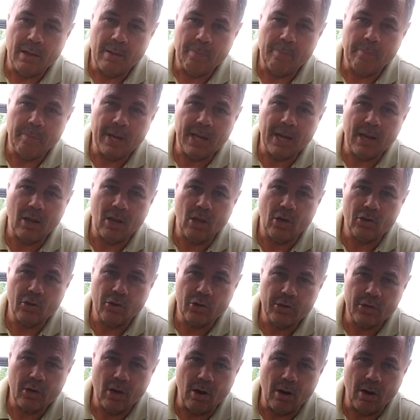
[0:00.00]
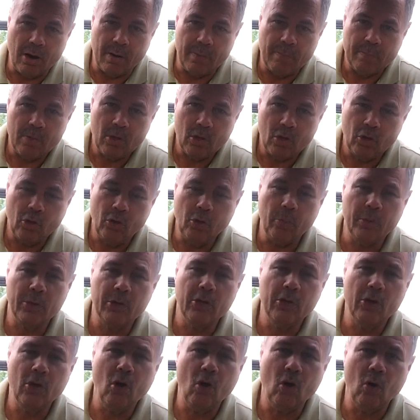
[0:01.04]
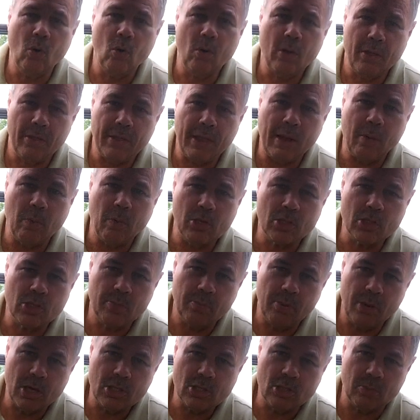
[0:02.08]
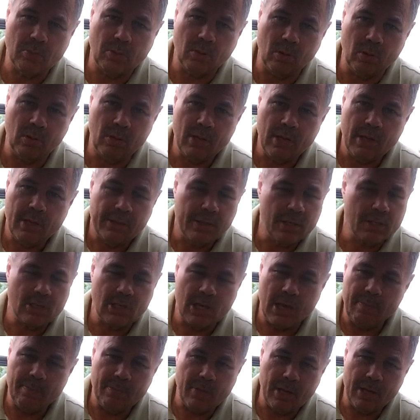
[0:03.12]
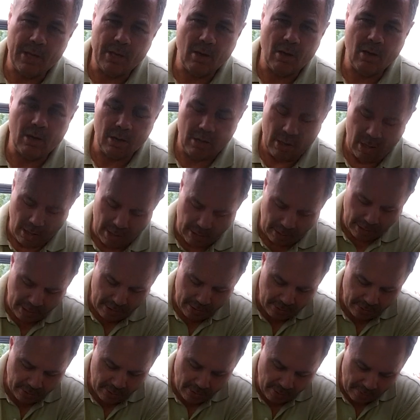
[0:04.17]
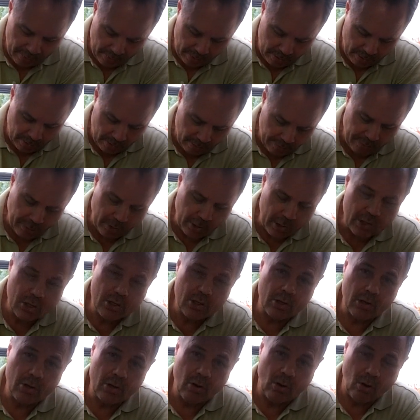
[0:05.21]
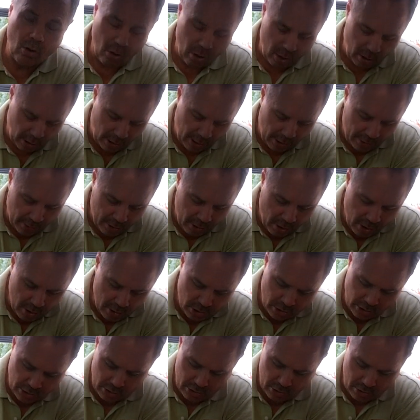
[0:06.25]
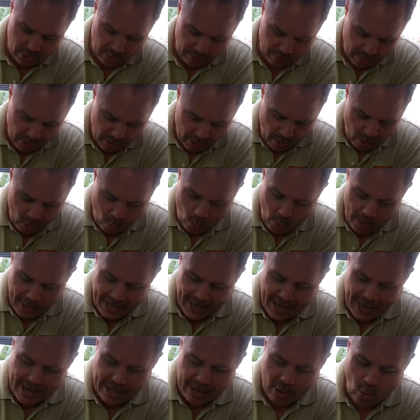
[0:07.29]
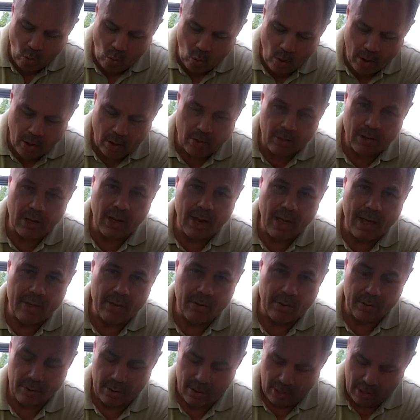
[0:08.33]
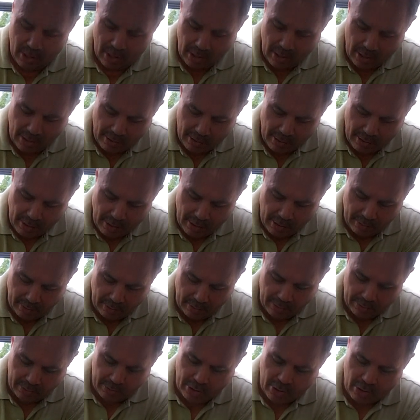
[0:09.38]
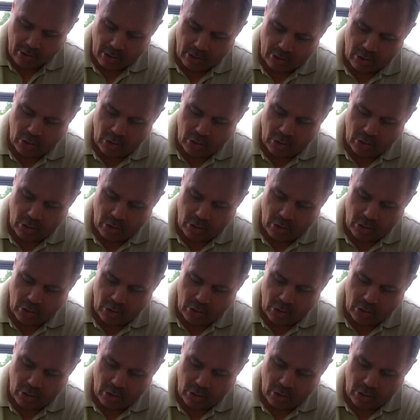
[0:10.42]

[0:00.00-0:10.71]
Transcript: metal on your car. You would know that wasn't possible. The same thing on leather furniture or on leather car seats. We can't oil the leather. There are